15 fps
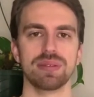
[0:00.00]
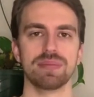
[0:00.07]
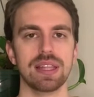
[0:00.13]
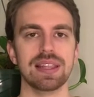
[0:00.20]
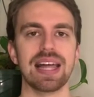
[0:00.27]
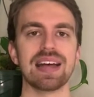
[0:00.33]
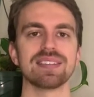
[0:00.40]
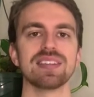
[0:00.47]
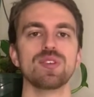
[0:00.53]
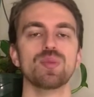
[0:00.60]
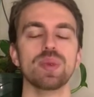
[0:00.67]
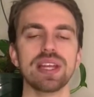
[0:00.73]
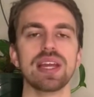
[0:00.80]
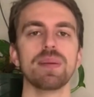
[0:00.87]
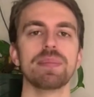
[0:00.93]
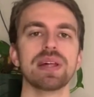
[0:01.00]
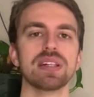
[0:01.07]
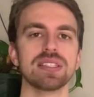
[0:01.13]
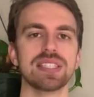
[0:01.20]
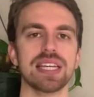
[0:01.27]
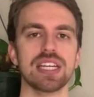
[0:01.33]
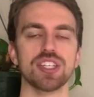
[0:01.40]
Lastly,
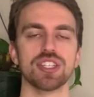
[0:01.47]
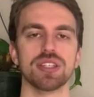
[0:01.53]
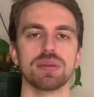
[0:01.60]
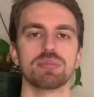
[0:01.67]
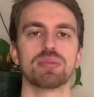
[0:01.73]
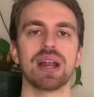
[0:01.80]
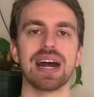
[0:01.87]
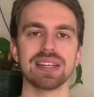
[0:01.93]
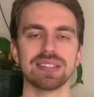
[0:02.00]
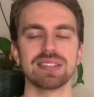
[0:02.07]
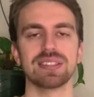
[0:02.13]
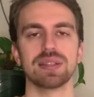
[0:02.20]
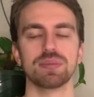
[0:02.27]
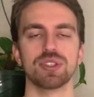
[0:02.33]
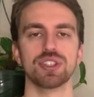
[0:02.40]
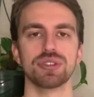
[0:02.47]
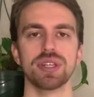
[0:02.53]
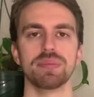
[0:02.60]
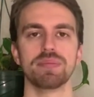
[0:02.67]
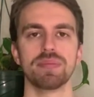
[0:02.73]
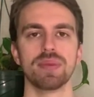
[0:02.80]
rehabilitation process imagery